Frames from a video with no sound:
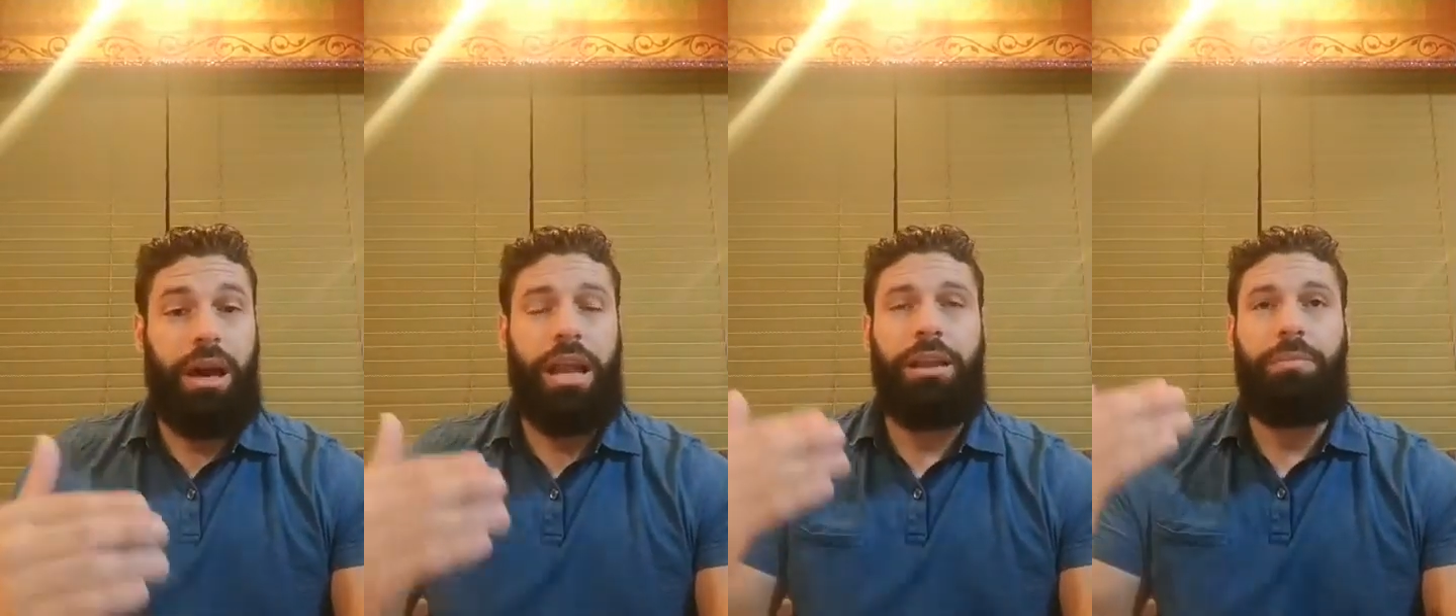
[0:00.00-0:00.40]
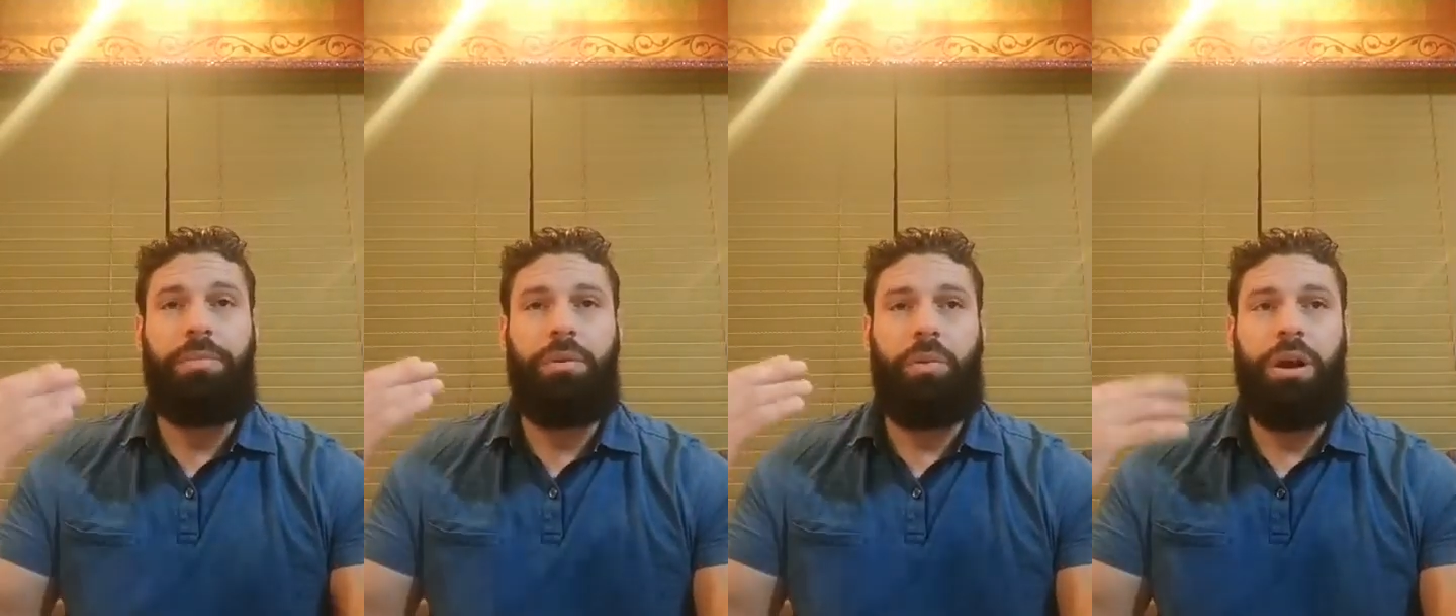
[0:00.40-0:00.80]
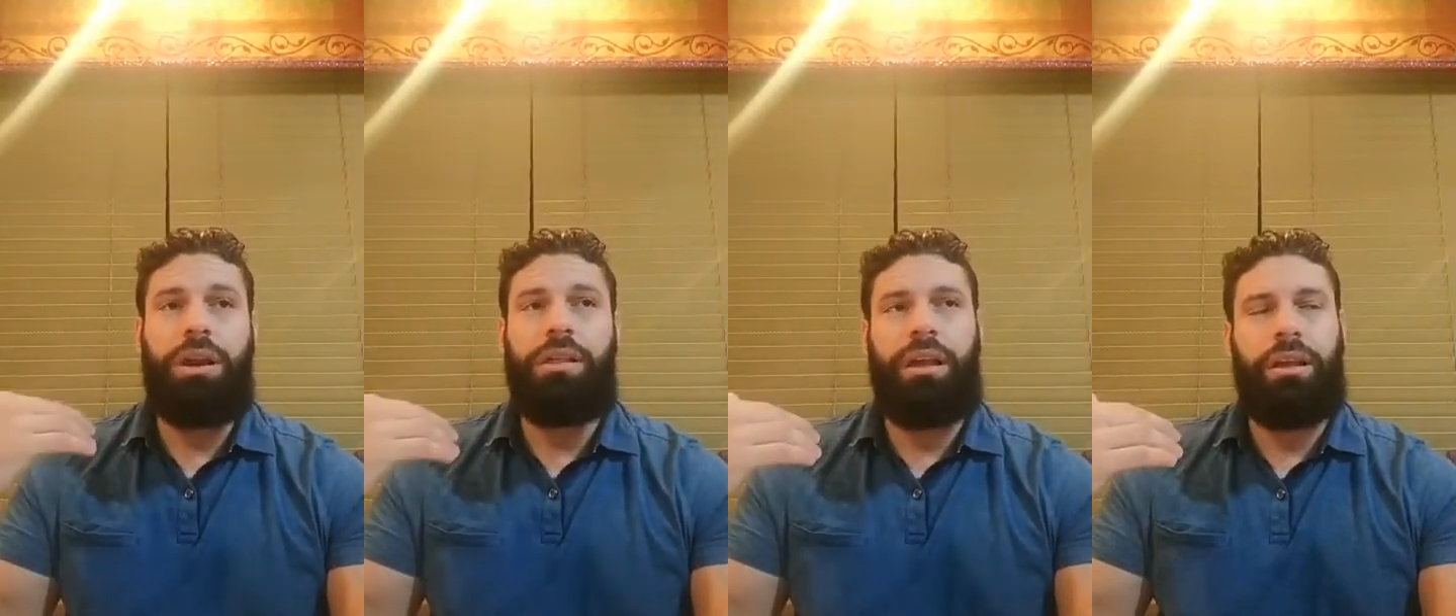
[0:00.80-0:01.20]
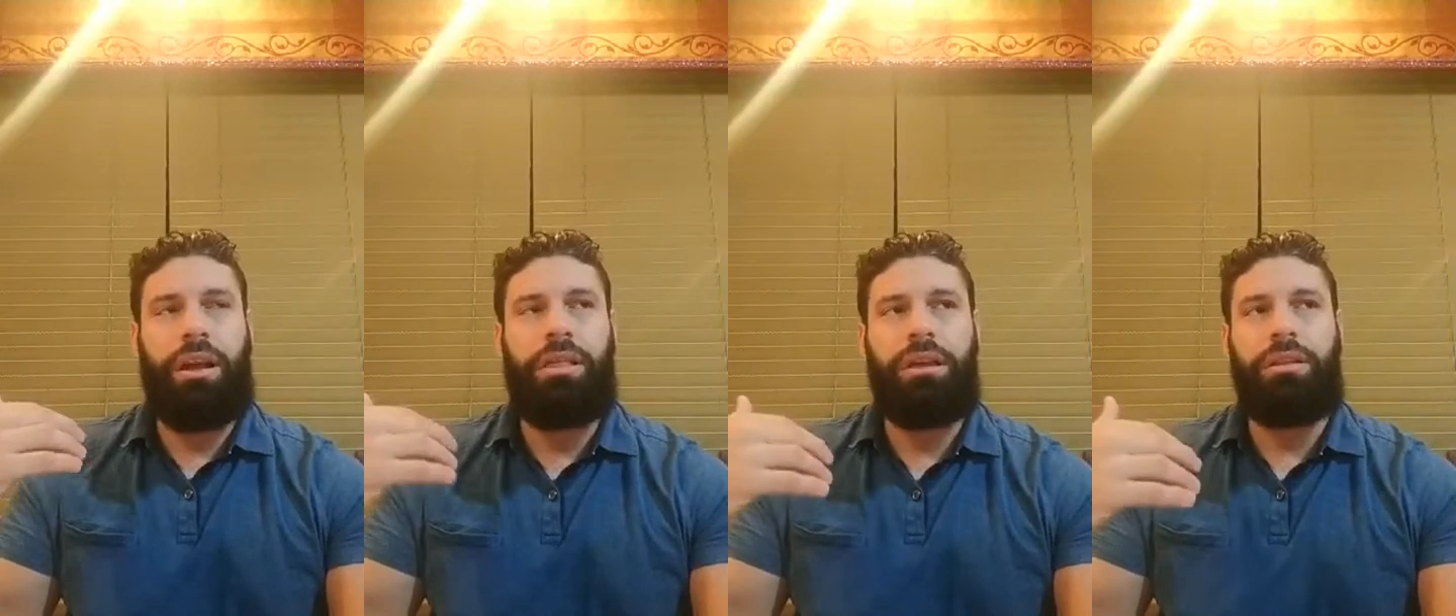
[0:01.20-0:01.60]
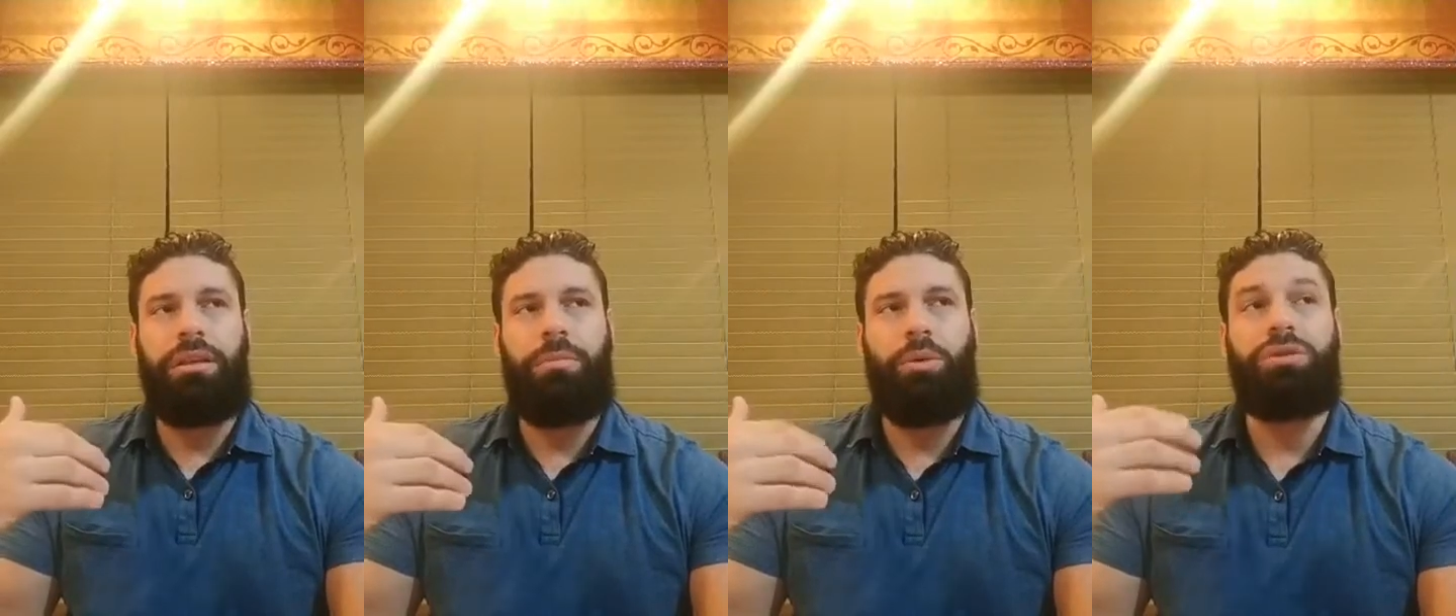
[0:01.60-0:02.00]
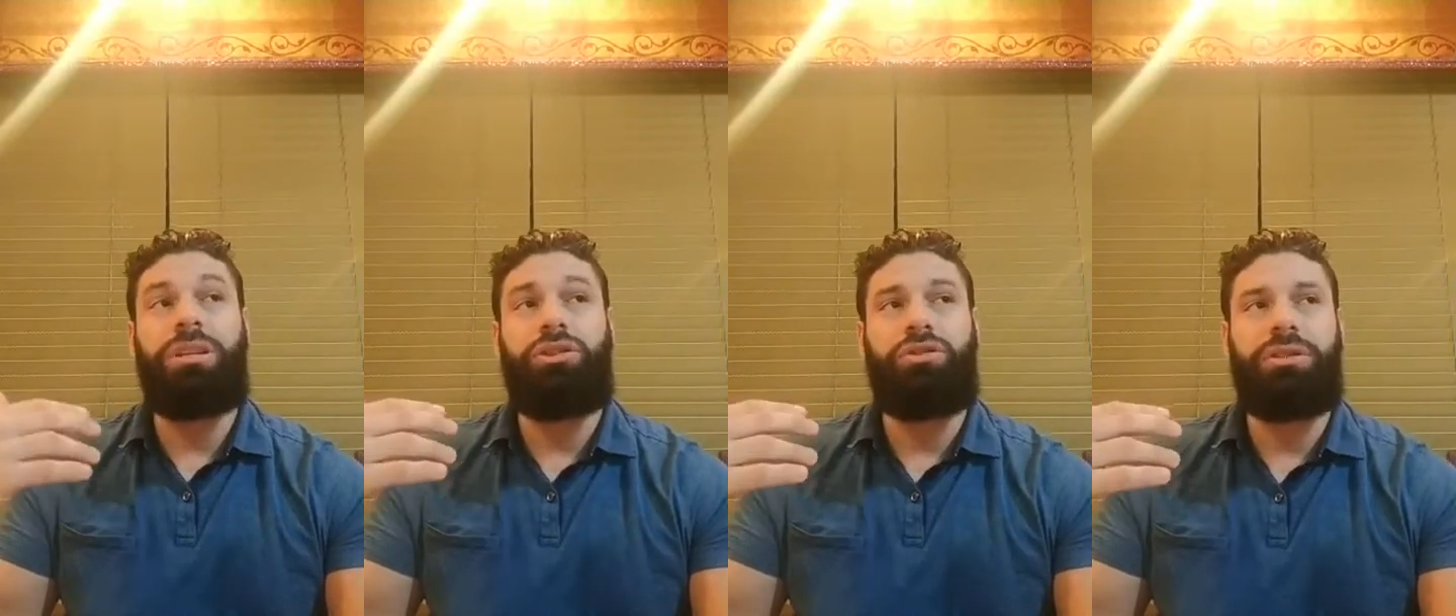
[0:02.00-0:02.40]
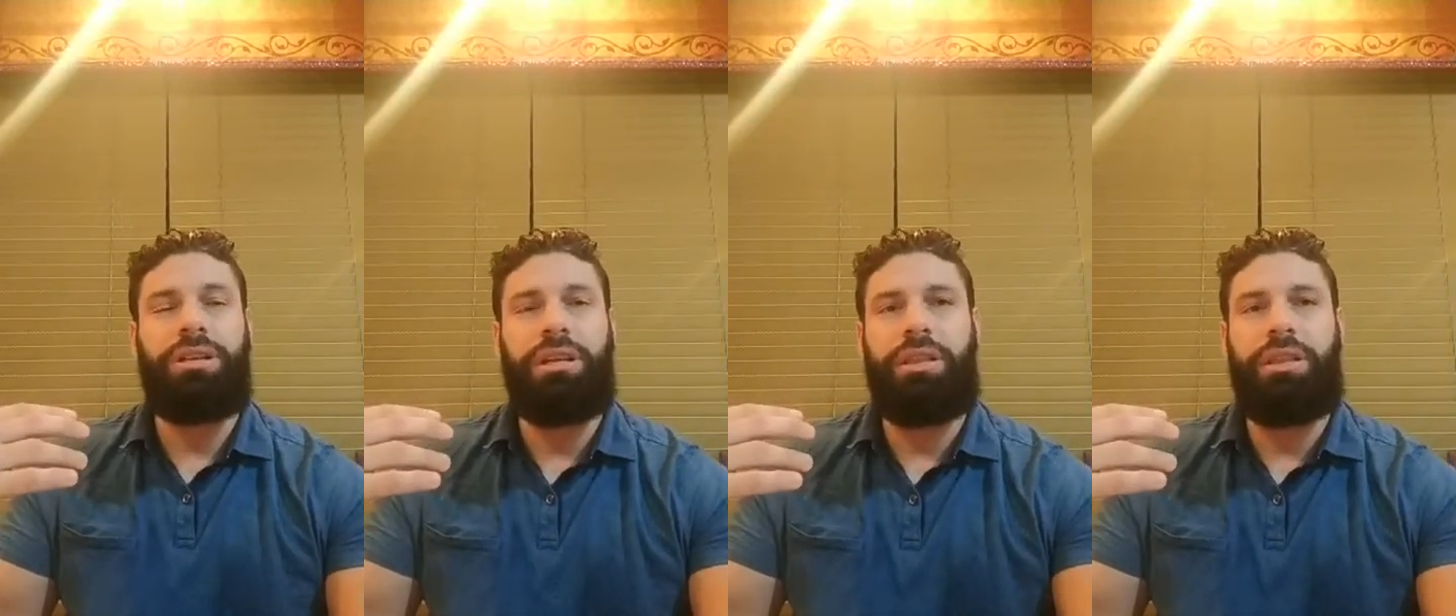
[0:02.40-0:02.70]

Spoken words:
And one of I think the most interesting